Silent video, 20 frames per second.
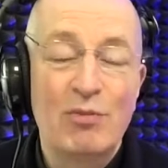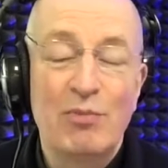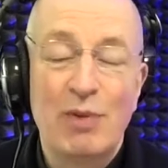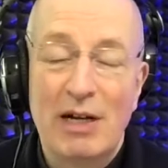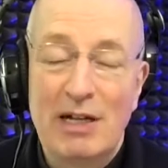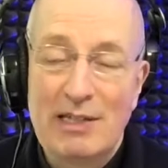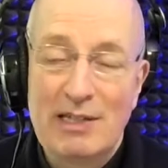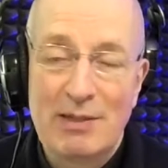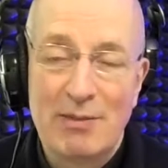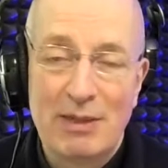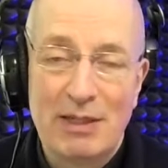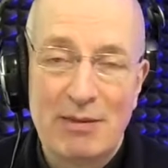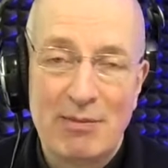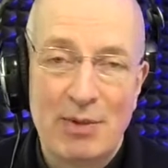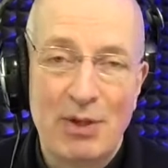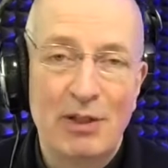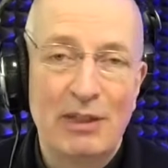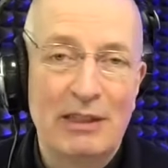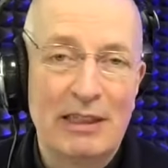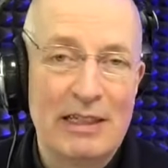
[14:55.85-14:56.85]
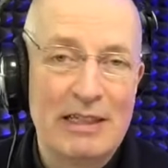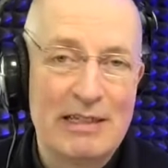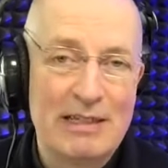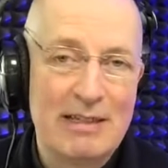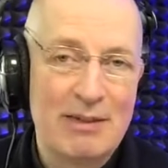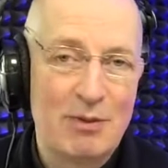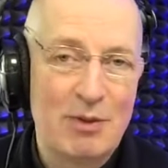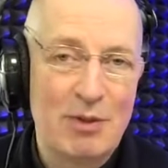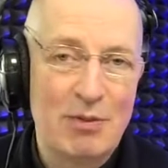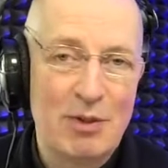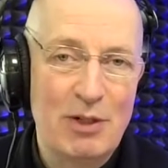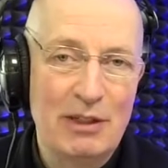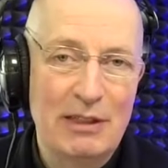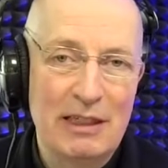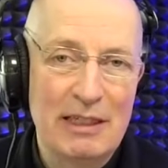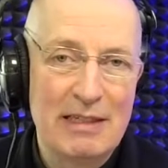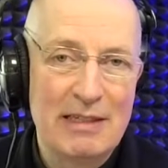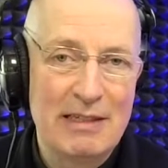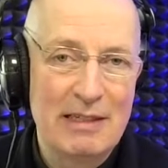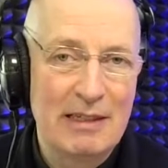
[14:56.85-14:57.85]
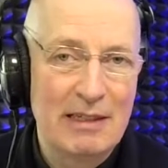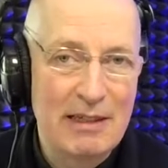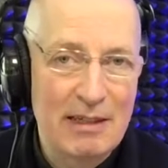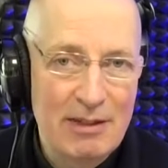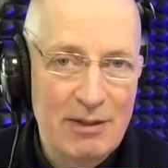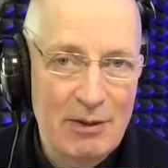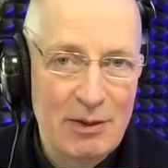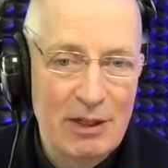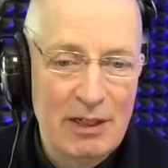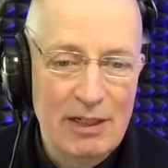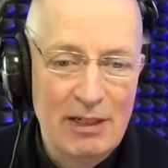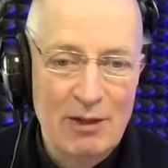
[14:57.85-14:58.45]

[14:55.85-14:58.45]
possibly broadcast as we're broadcasting now